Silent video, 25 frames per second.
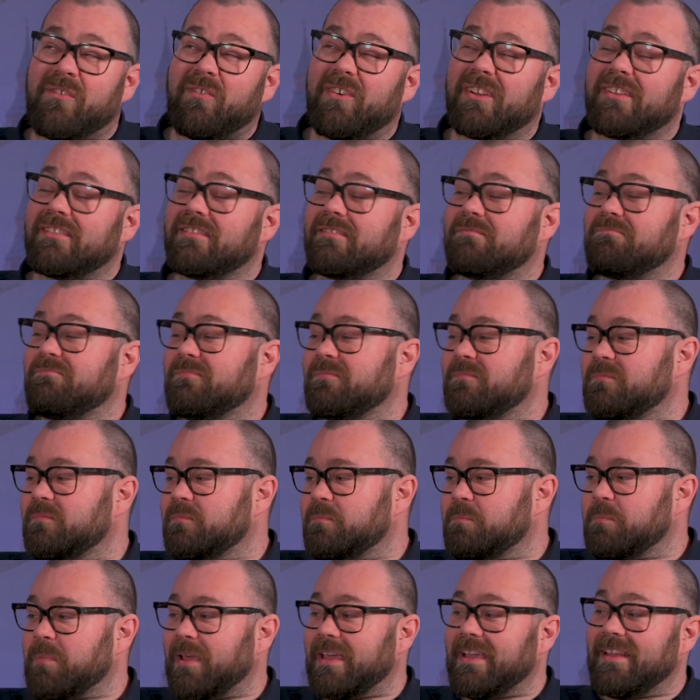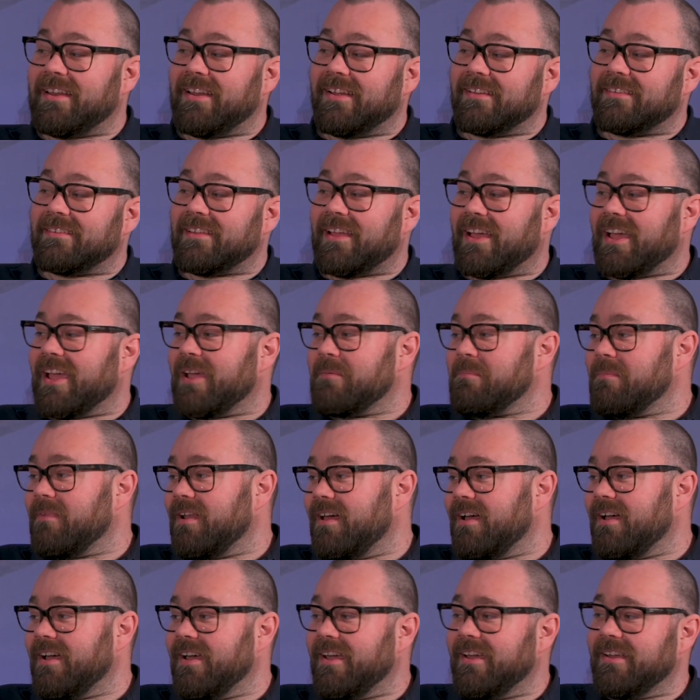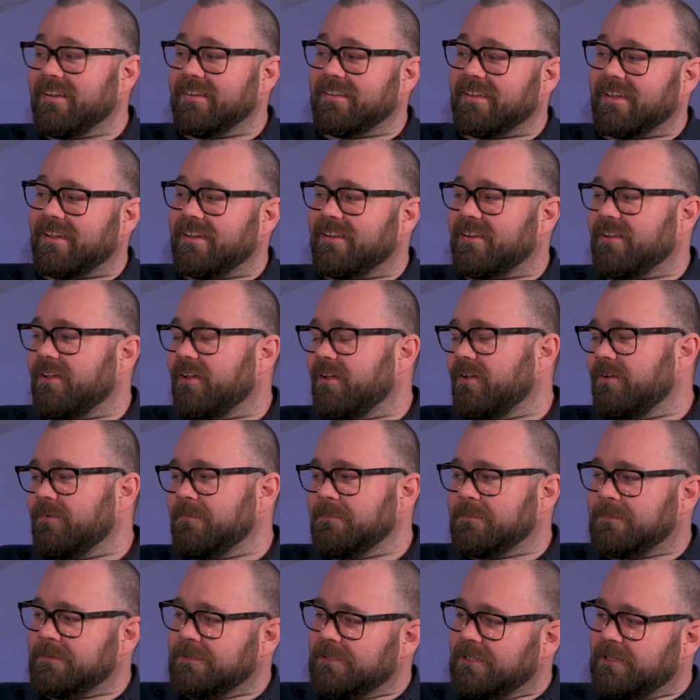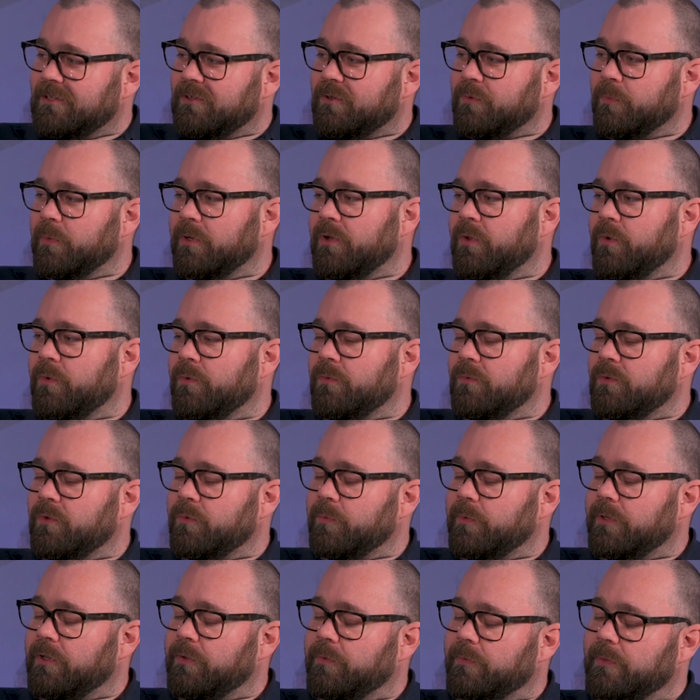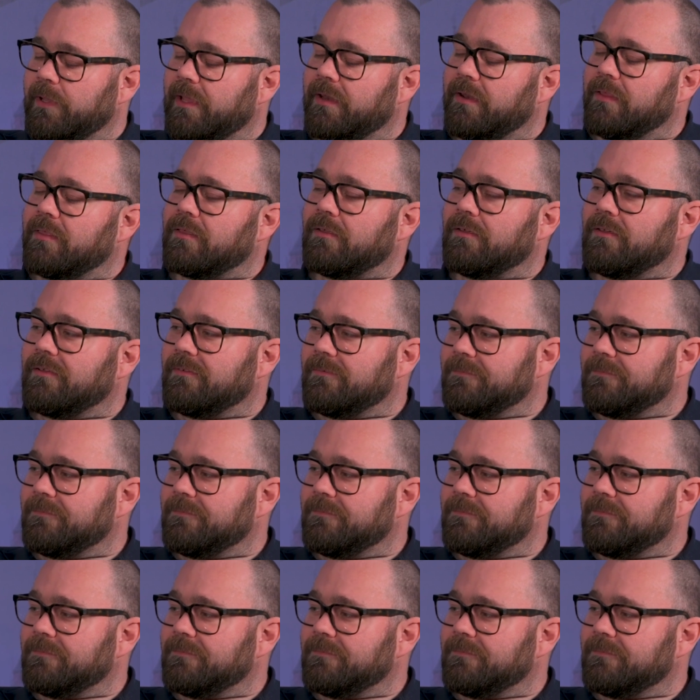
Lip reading: of a beta timeline? Do we know anything?